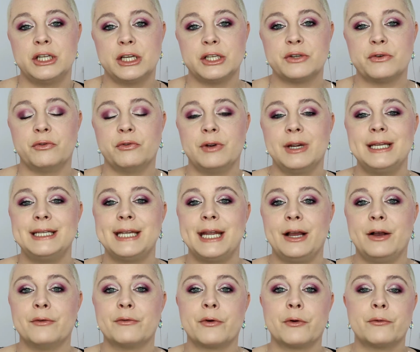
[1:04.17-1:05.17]
does
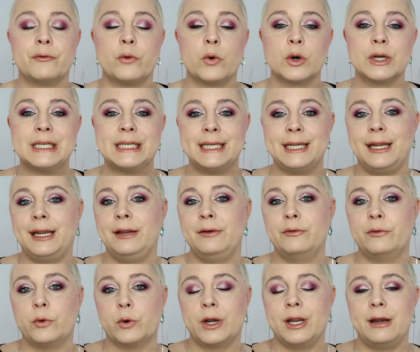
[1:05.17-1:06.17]
retail for
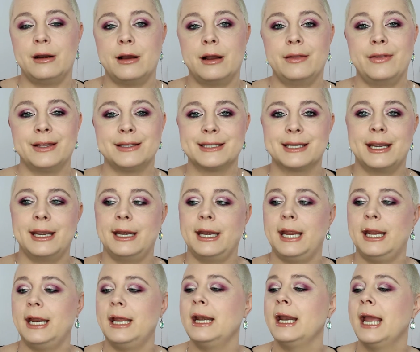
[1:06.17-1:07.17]
$14.49, that's
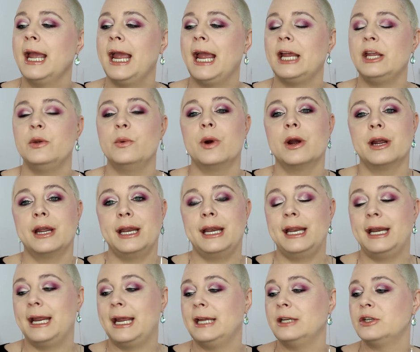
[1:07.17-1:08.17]
Canadian, and you are
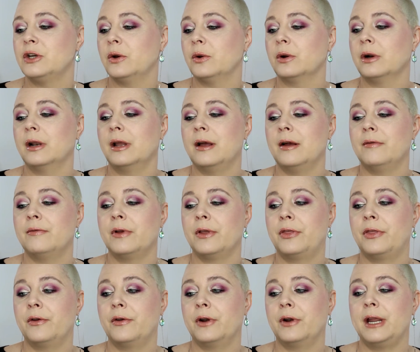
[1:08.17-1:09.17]
getting a total
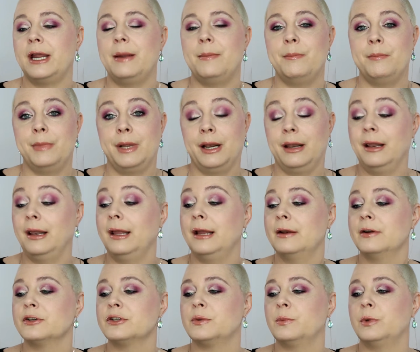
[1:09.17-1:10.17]
of 30
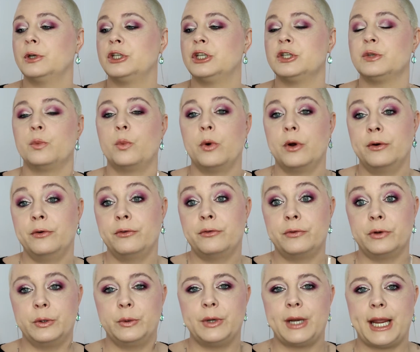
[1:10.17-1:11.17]
milliliters, which is one
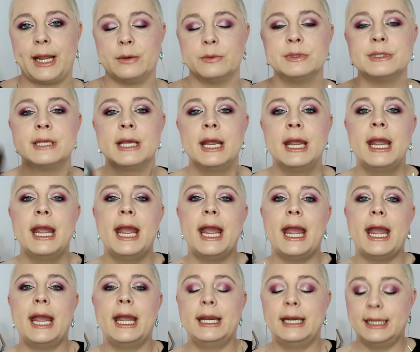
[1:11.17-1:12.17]
fluid ounce,
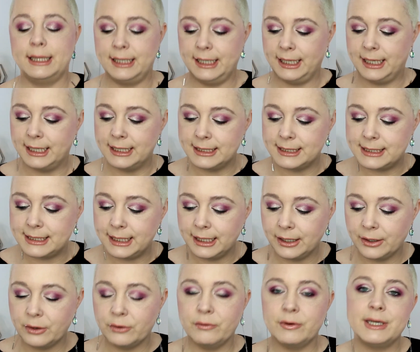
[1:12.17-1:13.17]
and the
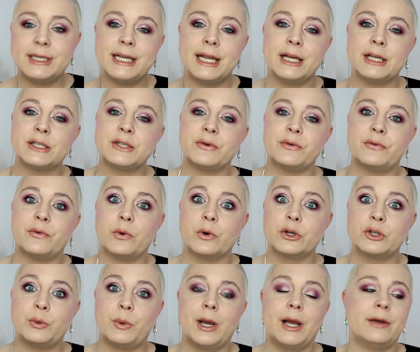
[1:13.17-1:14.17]
concealer retails for
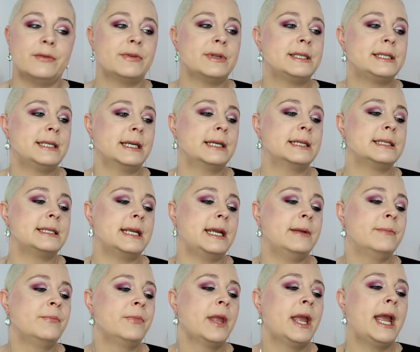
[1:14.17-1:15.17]

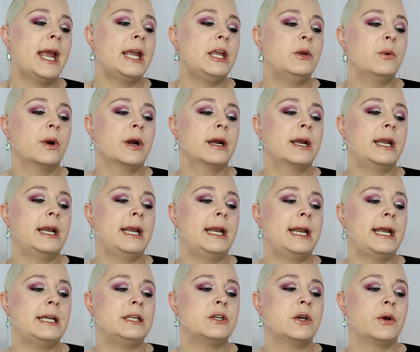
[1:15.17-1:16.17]
$12.60, and you are getting
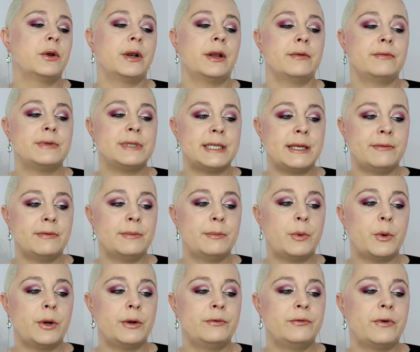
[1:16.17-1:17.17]
a total of
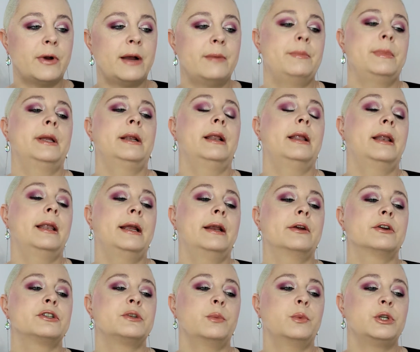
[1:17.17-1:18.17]
7.5
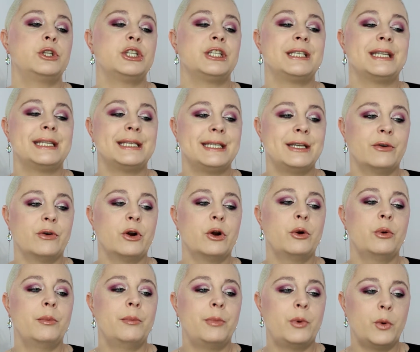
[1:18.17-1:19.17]
milliliters, which is
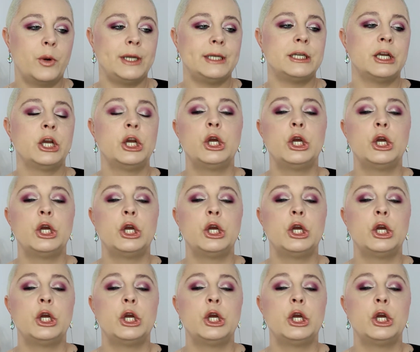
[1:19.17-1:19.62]
0.25